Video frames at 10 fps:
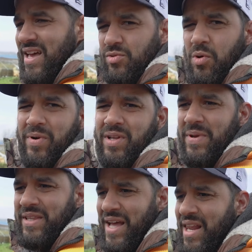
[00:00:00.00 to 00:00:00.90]
that's what we're going to
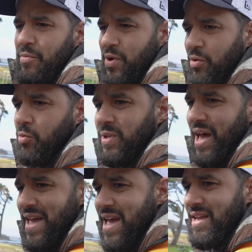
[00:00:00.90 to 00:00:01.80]
be dealing with all
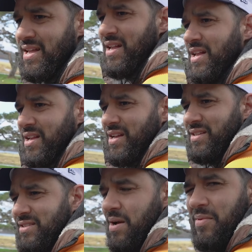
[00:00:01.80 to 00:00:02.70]
day.
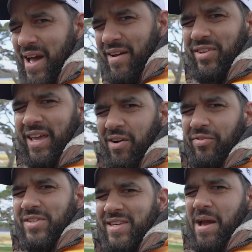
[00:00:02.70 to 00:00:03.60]
So I might have to get off
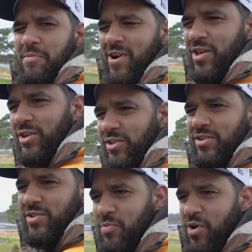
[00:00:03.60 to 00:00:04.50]
this camera and actually
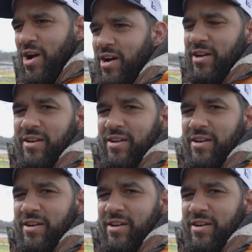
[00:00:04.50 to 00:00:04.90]
do some work.